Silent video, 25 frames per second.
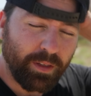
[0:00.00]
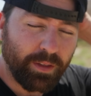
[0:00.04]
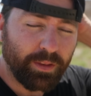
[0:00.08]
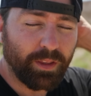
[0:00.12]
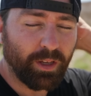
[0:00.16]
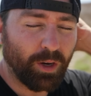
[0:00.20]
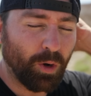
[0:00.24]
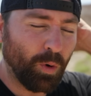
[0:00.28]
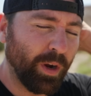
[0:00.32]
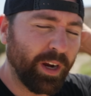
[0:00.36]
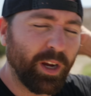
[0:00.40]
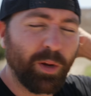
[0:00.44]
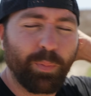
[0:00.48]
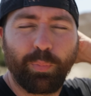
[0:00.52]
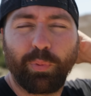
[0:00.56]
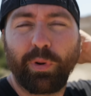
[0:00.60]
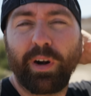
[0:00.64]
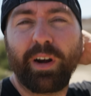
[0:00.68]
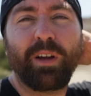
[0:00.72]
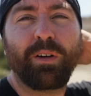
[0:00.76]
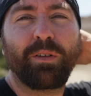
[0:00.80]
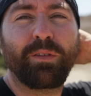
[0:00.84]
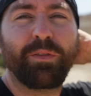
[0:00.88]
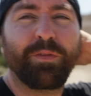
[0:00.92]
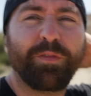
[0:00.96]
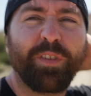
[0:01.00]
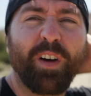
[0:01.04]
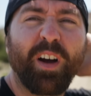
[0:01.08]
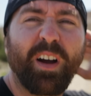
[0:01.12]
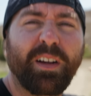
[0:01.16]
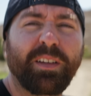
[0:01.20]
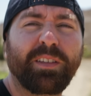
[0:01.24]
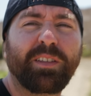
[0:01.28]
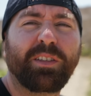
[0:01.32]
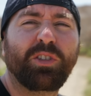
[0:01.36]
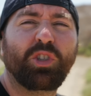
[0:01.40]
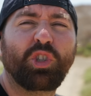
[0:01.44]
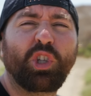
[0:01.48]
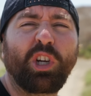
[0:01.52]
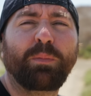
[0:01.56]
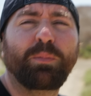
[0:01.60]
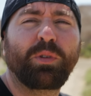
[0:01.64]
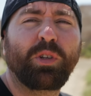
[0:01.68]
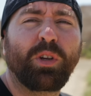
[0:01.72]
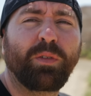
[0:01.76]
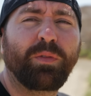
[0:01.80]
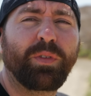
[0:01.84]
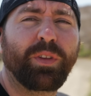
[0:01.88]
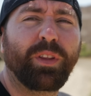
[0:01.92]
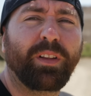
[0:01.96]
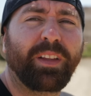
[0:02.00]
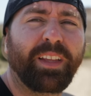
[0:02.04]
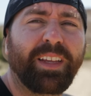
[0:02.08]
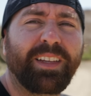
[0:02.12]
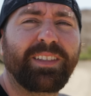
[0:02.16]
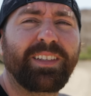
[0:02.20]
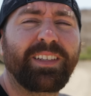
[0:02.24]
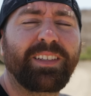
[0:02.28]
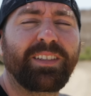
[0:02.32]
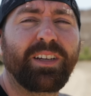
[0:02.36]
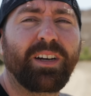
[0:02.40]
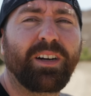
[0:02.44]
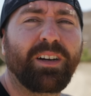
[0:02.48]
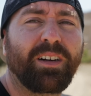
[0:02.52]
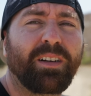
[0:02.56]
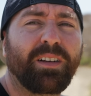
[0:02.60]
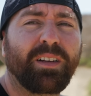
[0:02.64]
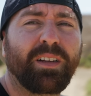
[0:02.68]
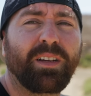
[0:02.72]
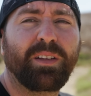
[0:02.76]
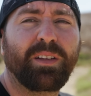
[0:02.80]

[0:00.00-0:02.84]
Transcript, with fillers: The quick brown fox jumps over the lazy dog.